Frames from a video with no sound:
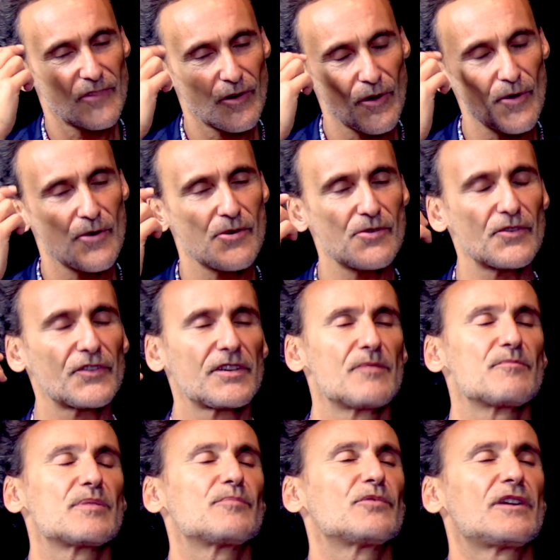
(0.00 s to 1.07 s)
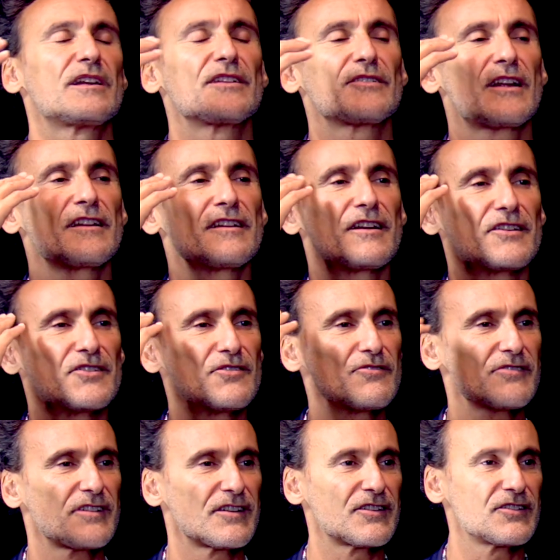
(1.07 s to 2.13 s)
close and people are in an inner
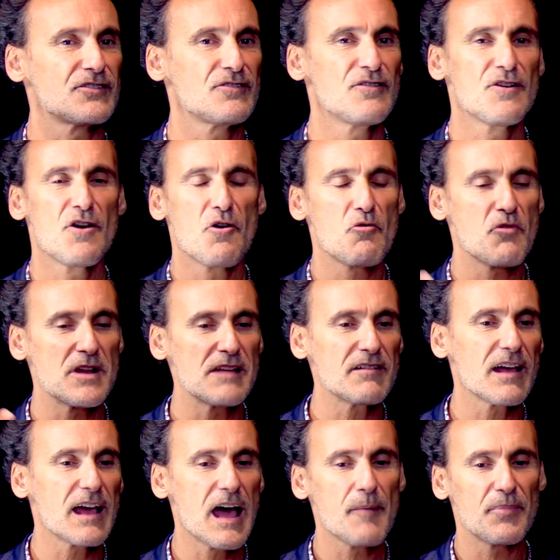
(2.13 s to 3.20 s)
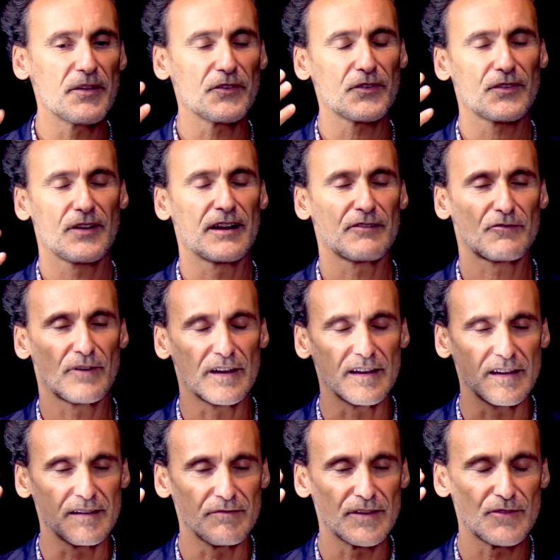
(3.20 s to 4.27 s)
journey, you know. Whenever it happens to an
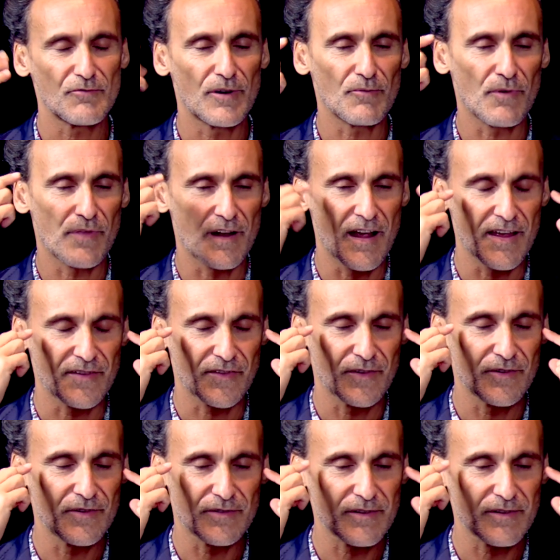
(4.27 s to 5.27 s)
individual with their eyes